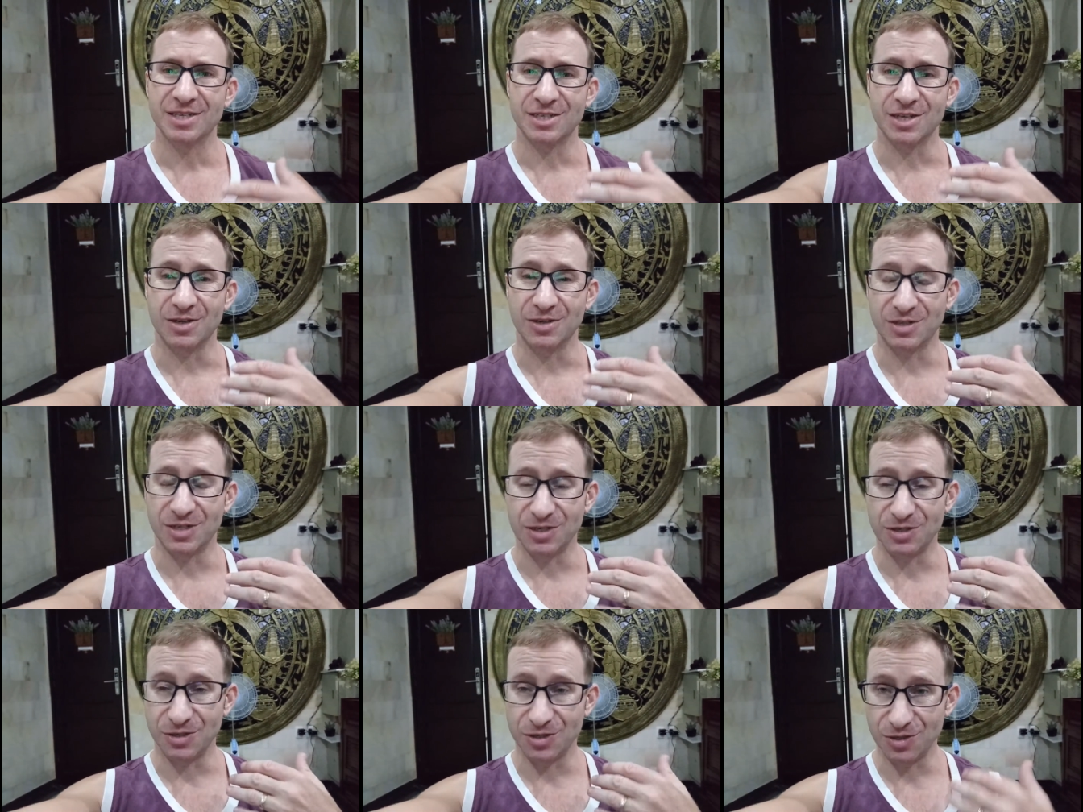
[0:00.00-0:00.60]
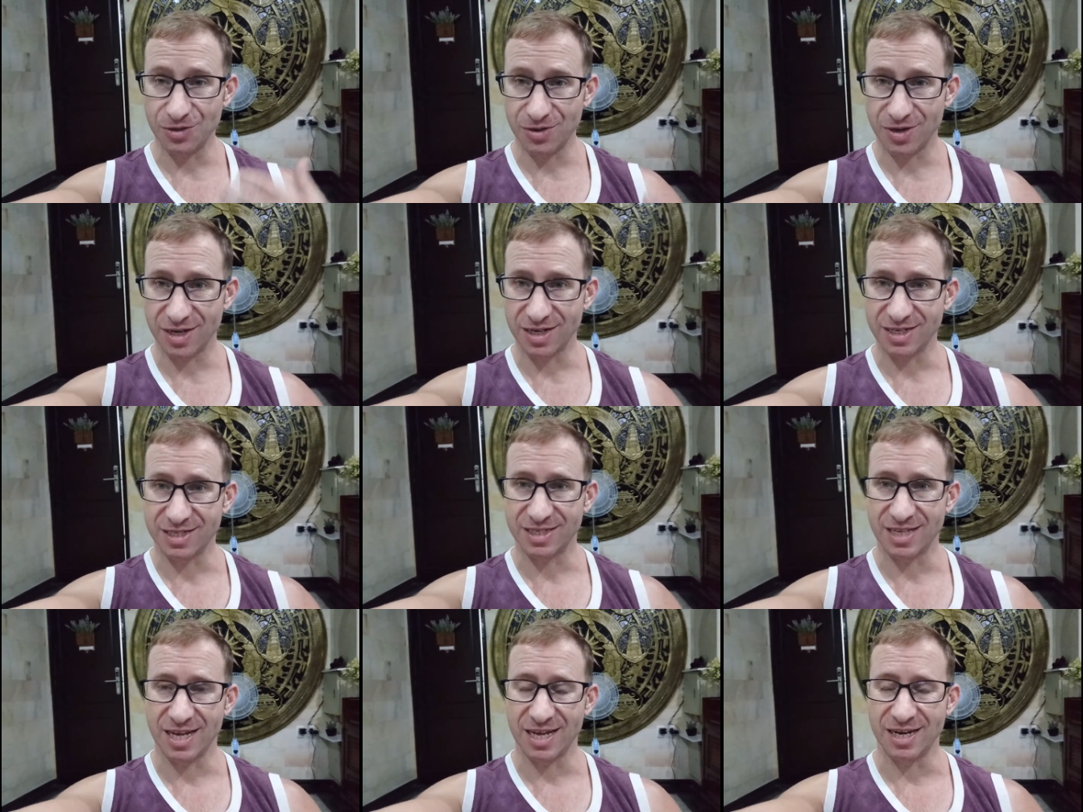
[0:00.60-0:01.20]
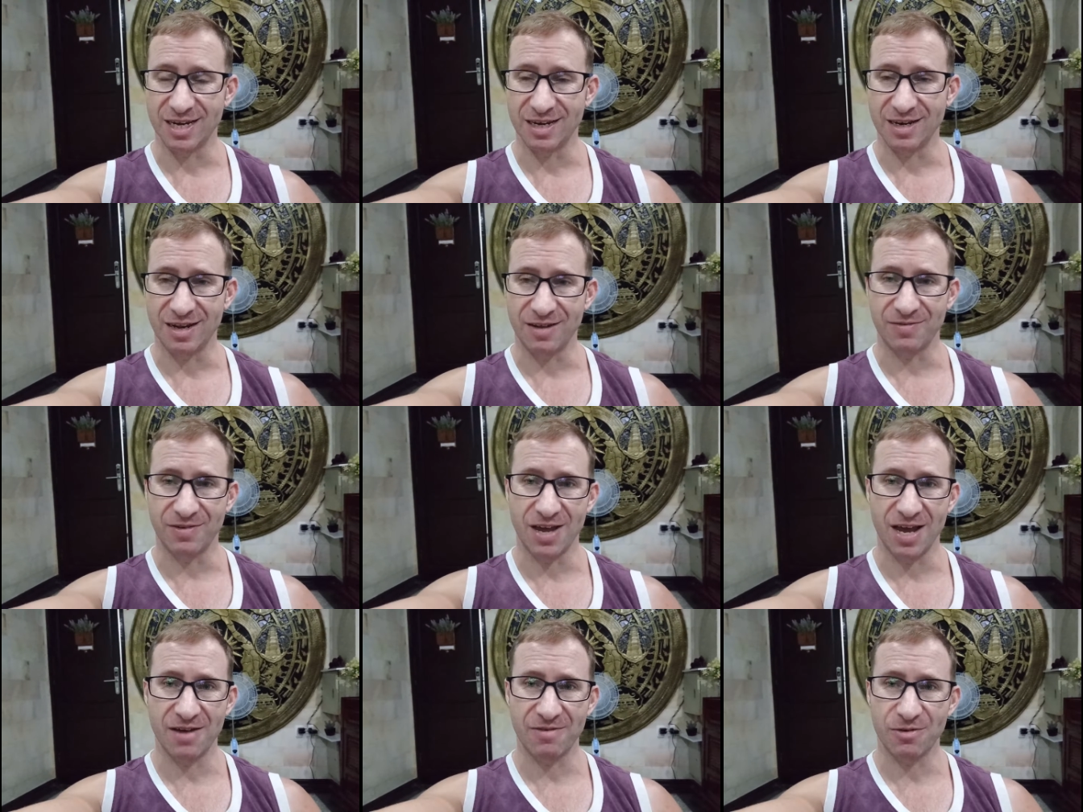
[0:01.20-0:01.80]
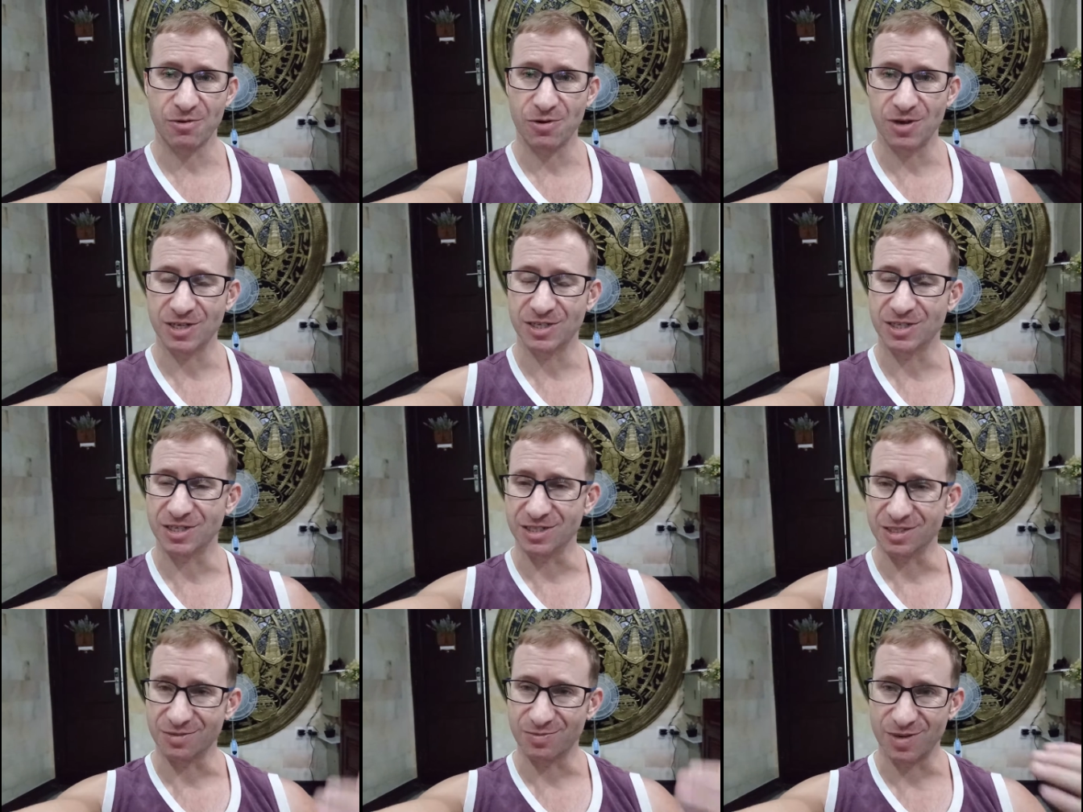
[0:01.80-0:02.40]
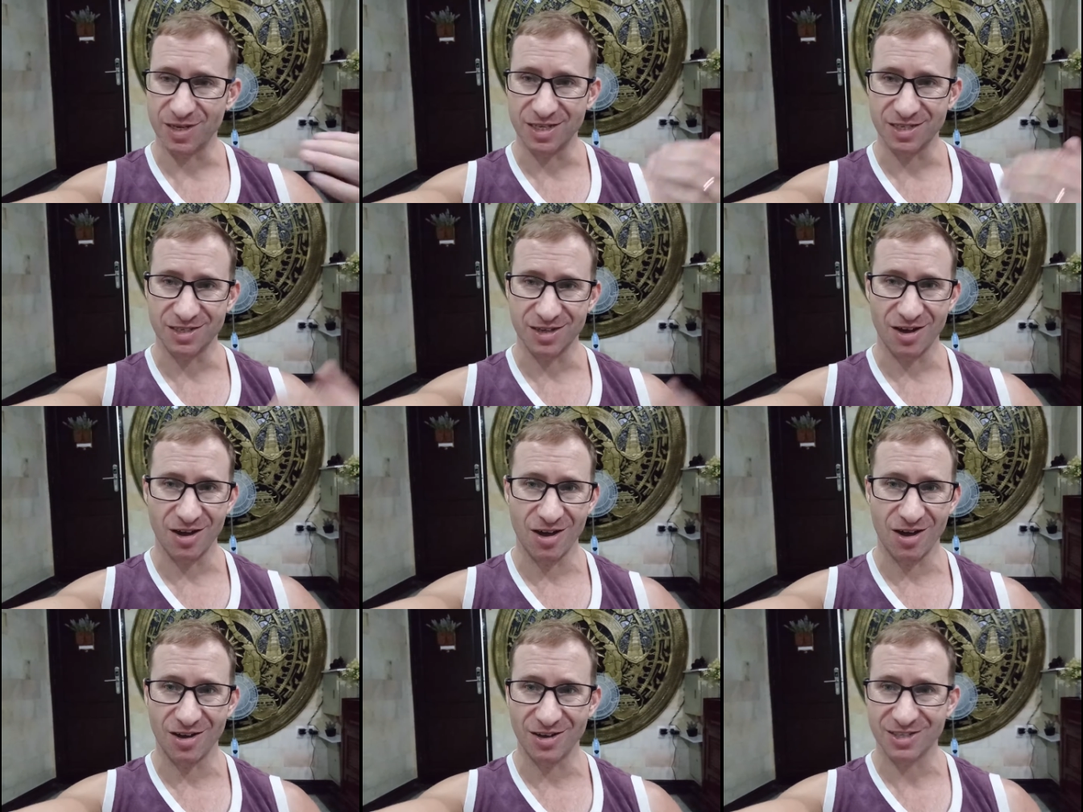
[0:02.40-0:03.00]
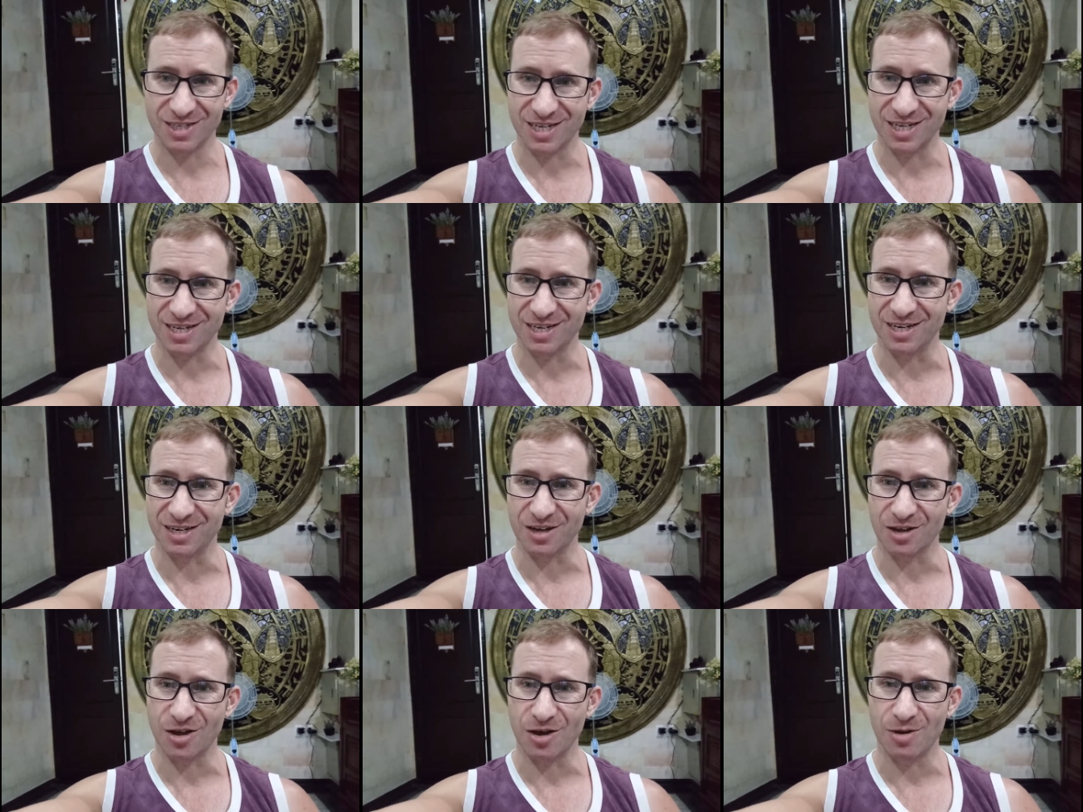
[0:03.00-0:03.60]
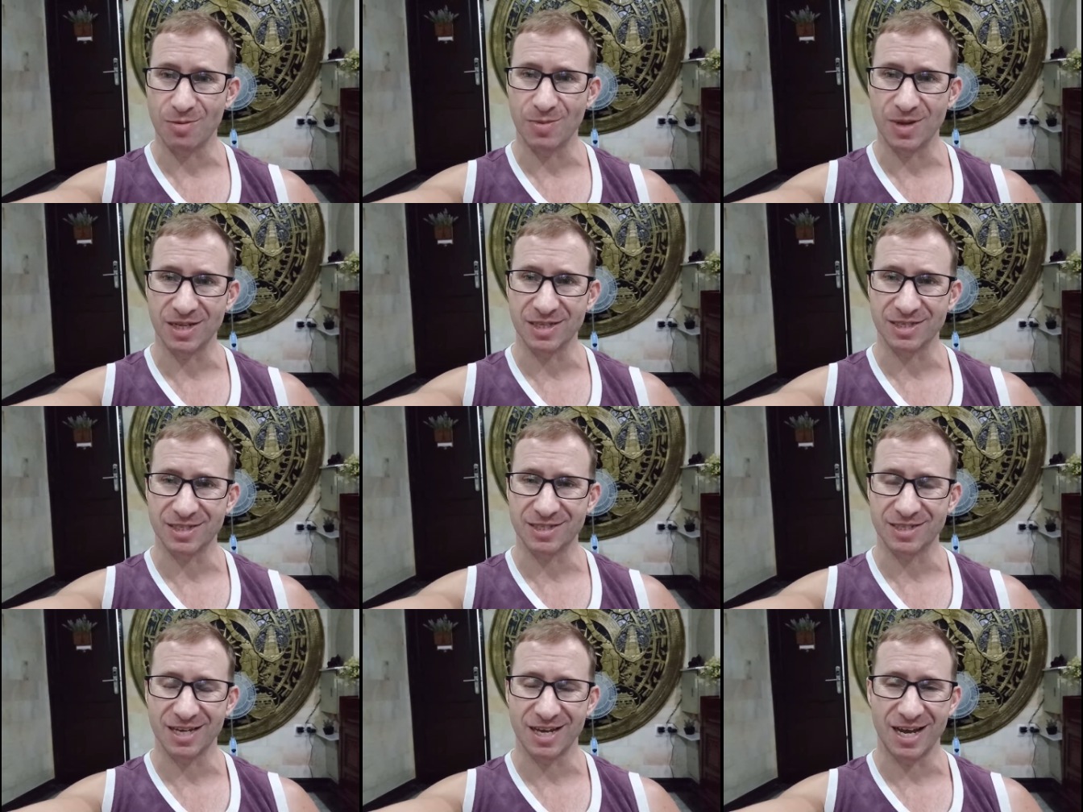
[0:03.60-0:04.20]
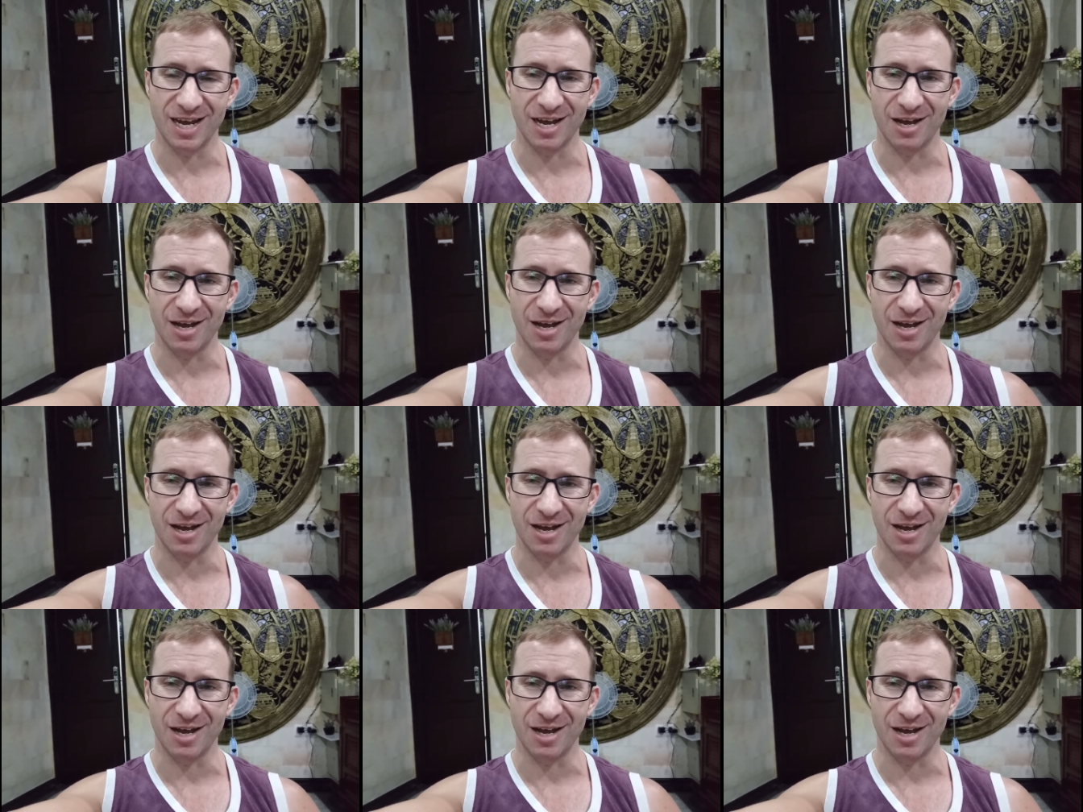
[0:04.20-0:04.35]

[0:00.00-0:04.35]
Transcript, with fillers: so that you do understand it. If you have questions, please ask it in the comments.